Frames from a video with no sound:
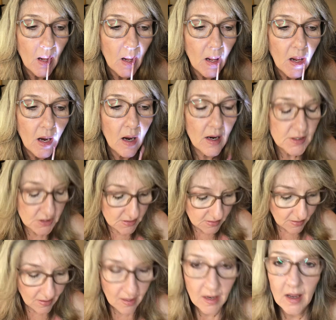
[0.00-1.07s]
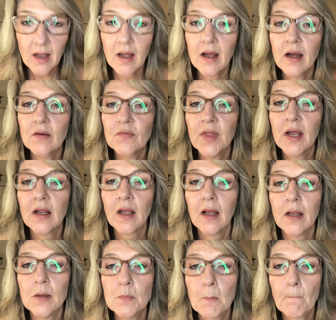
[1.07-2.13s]
I just love that
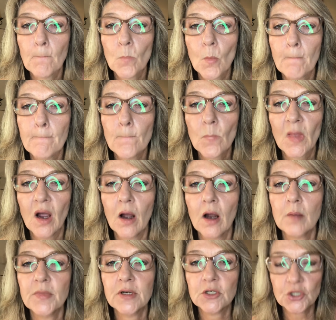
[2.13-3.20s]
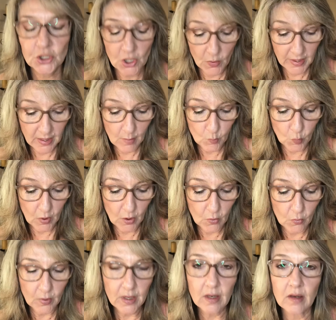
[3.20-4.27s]
colour. I hope that it's showing up
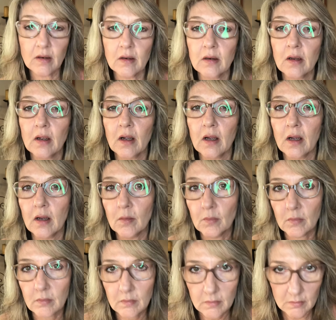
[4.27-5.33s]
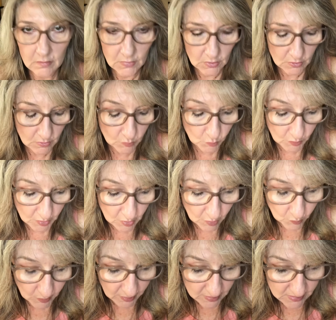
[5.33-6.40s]
well in, you know,
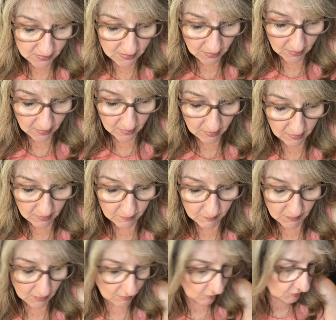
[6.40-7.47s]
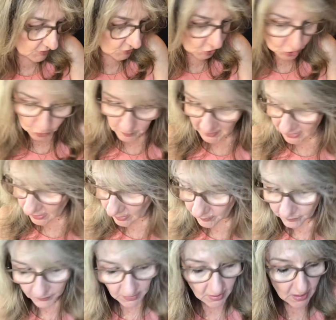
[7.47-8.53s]
when it's on social media.
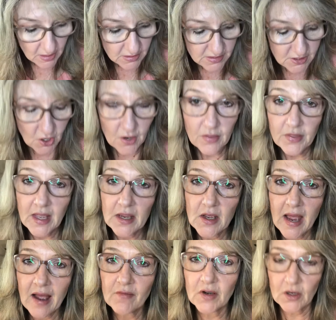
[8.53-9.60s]
So there you have it,